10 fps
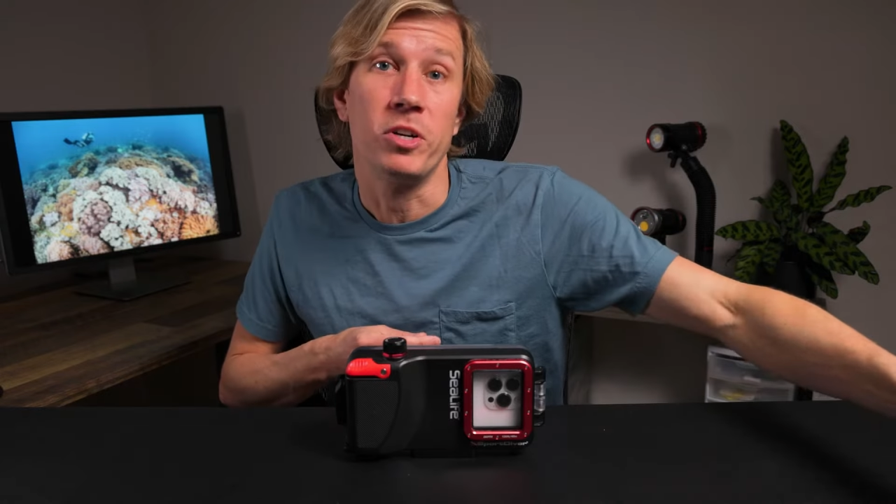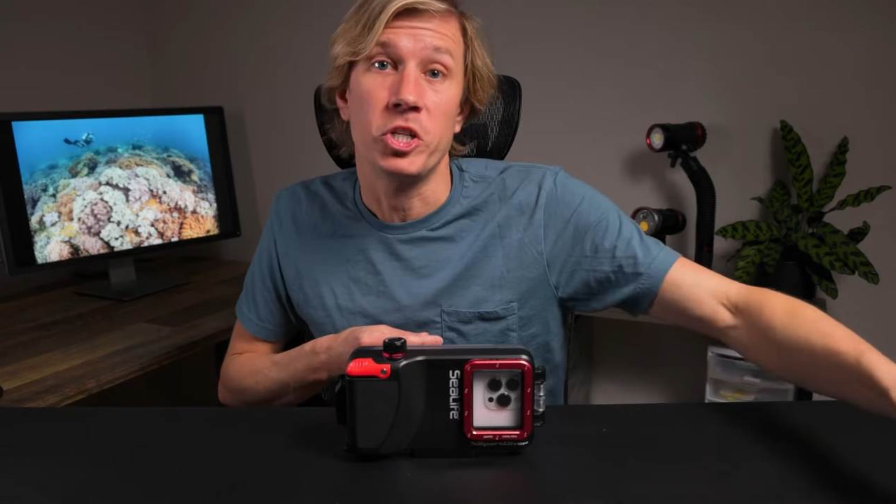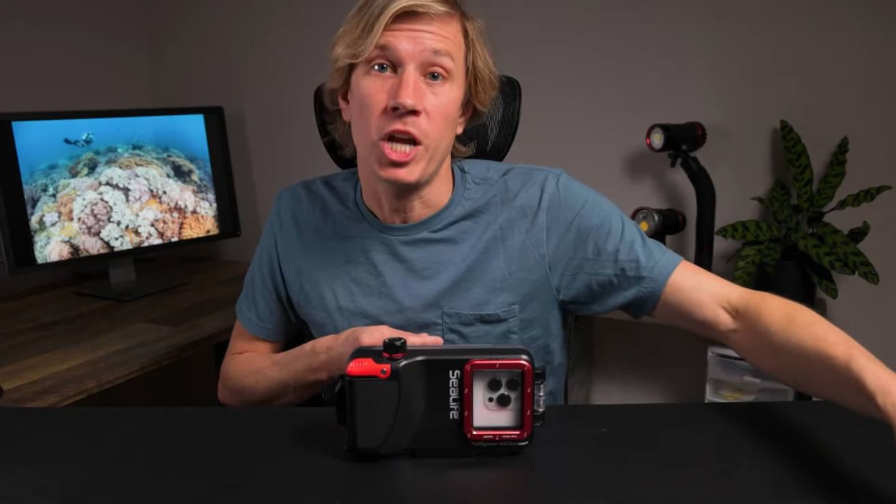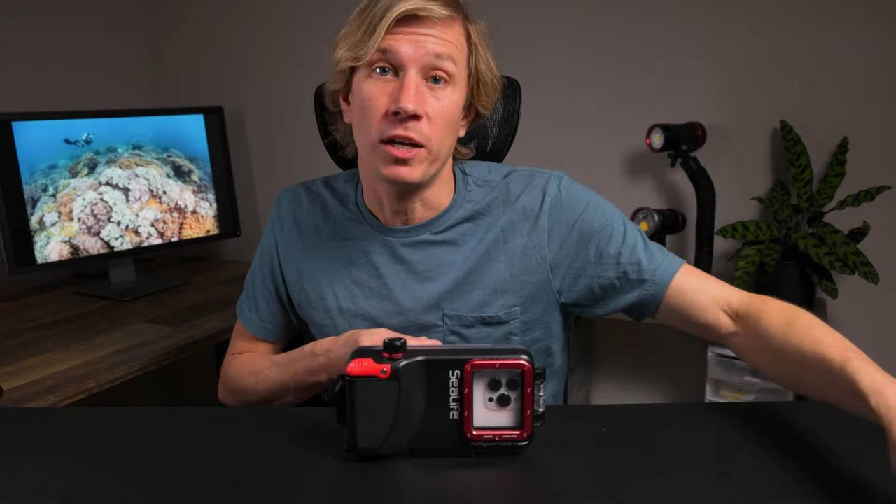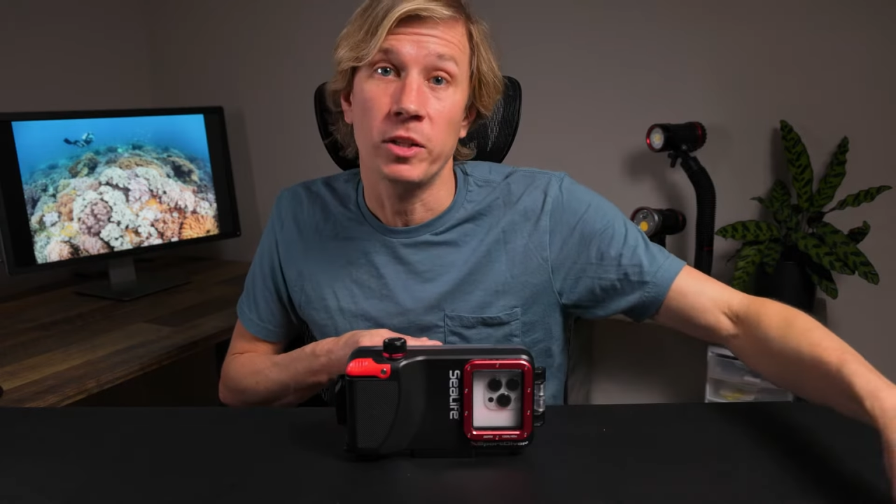
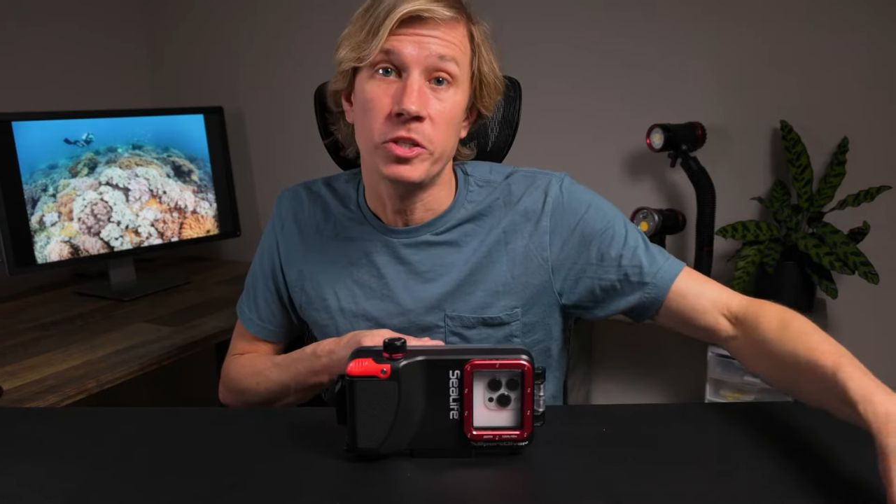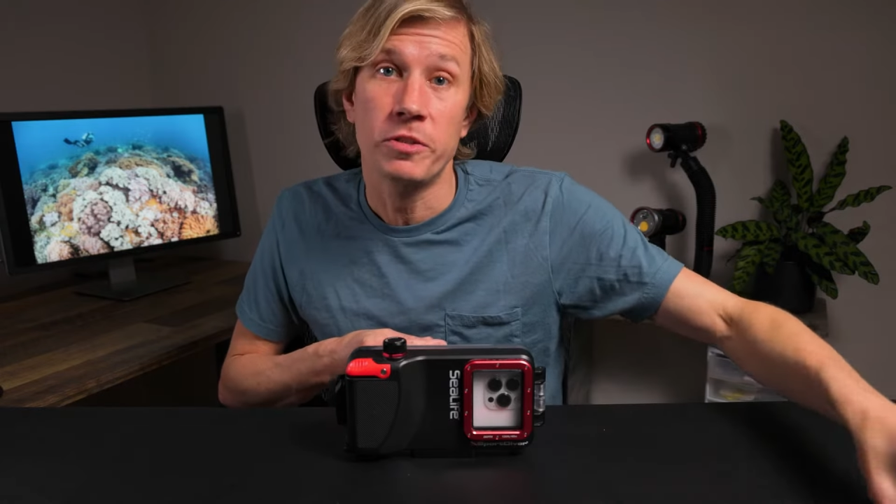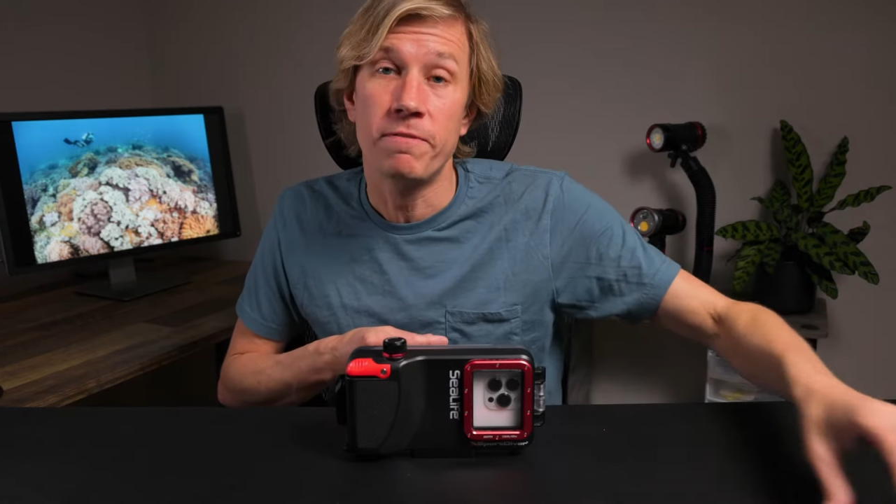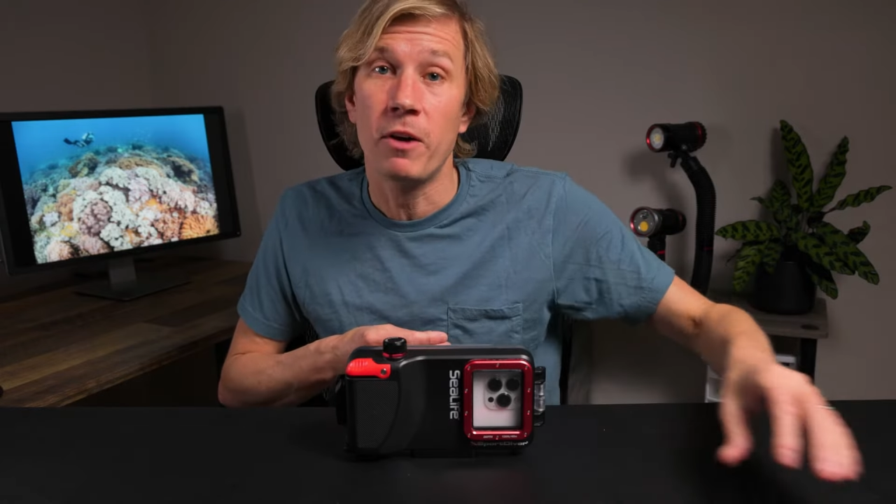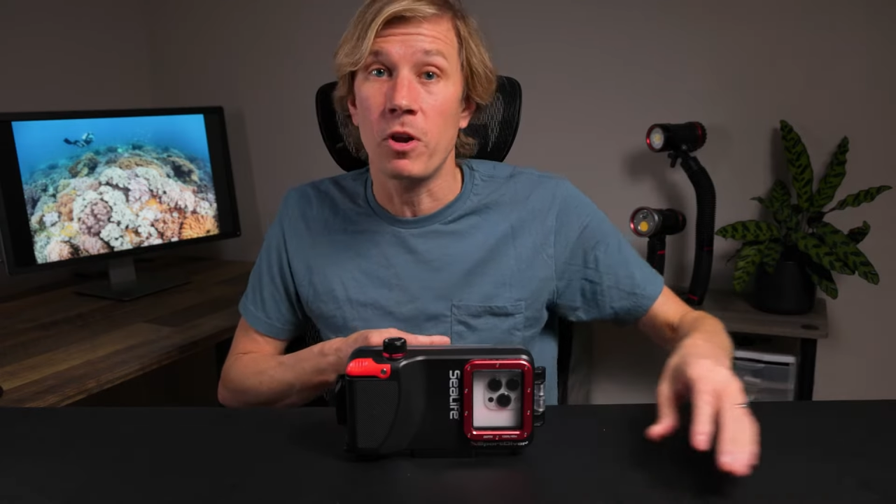Checklist
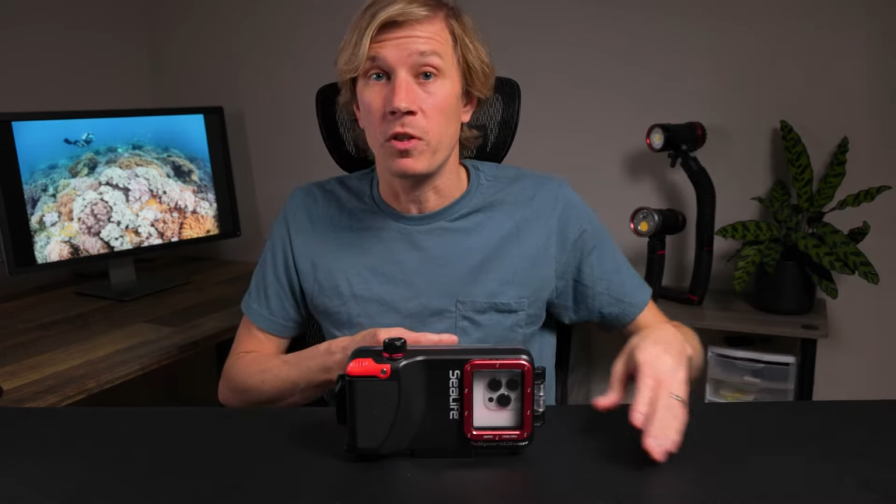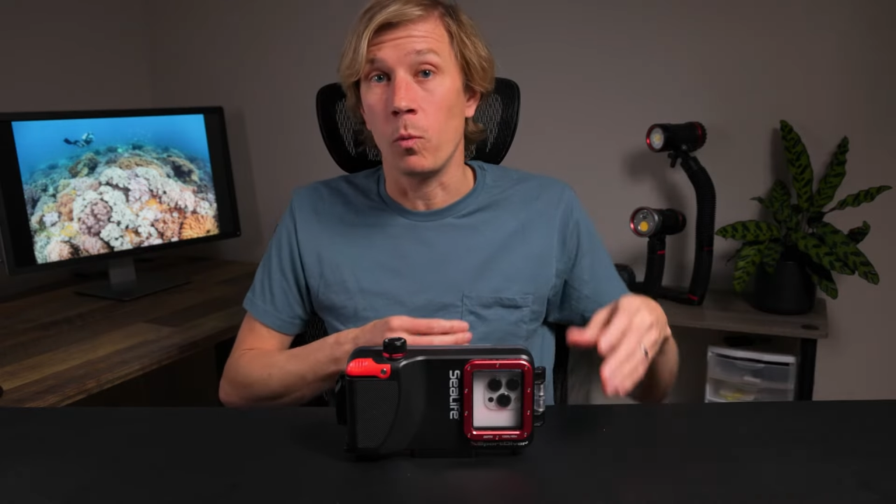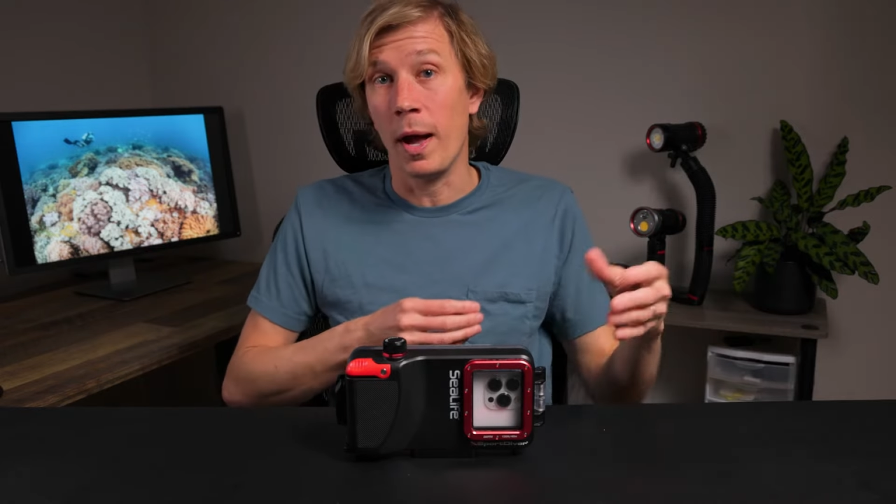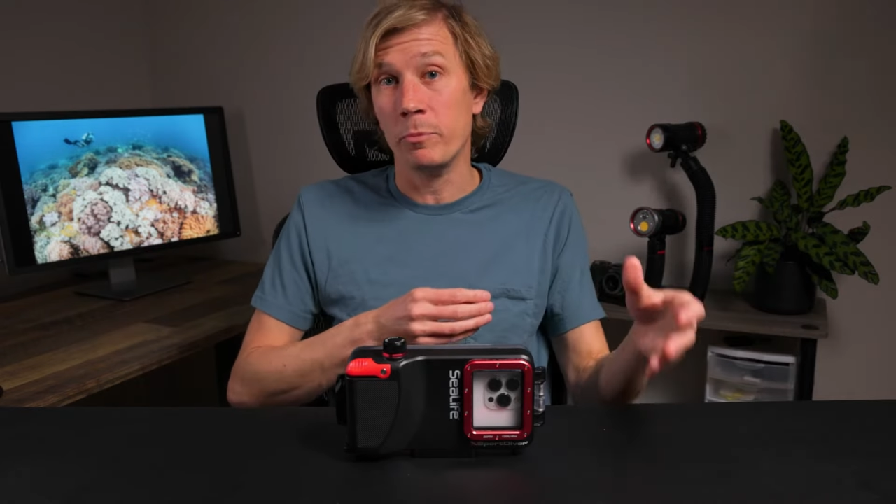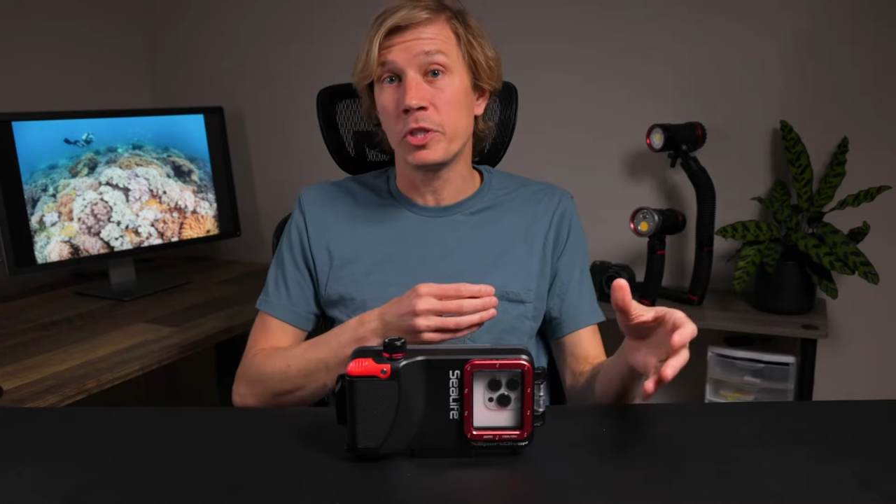found on their
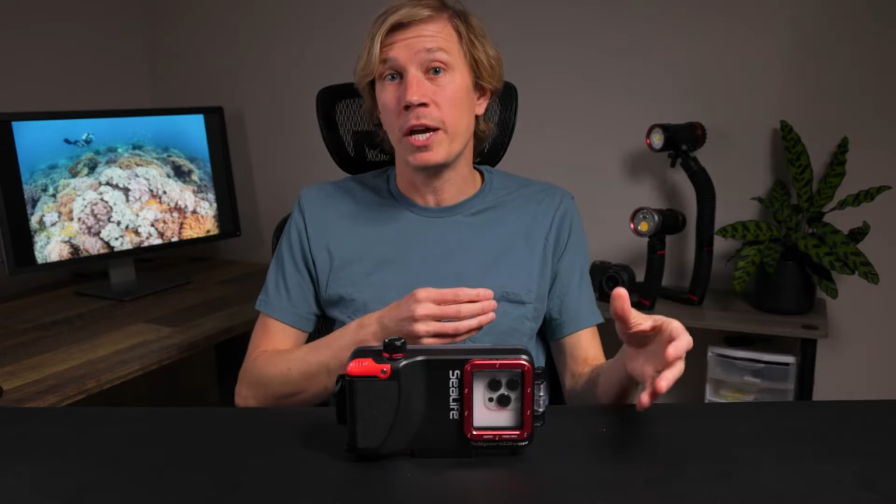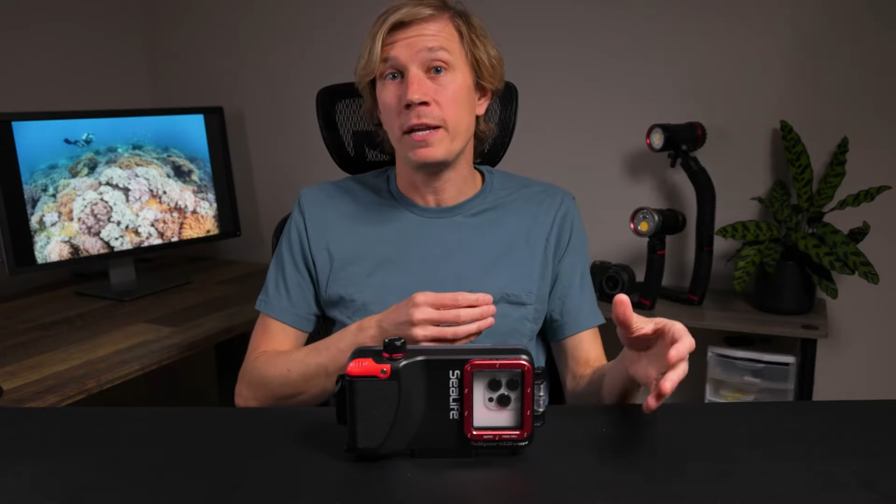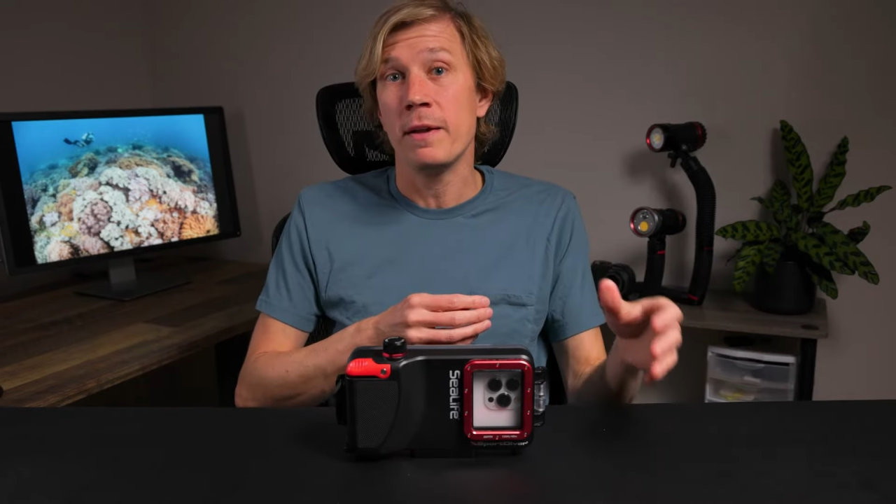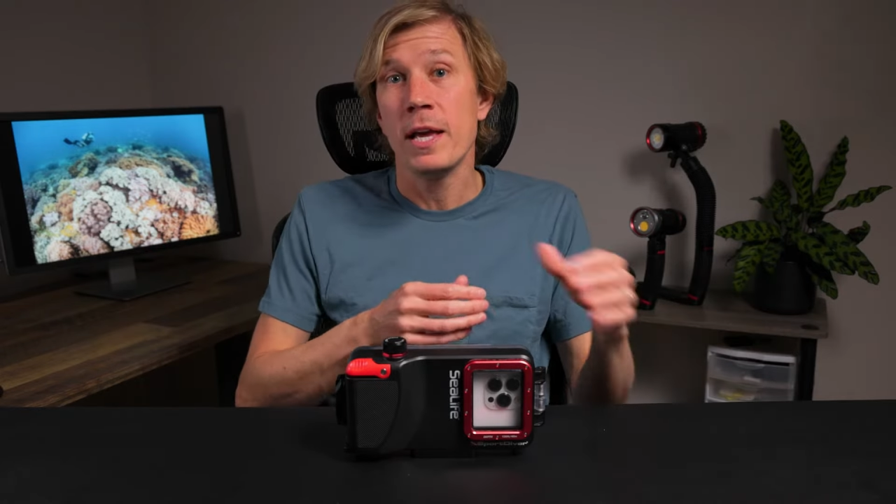website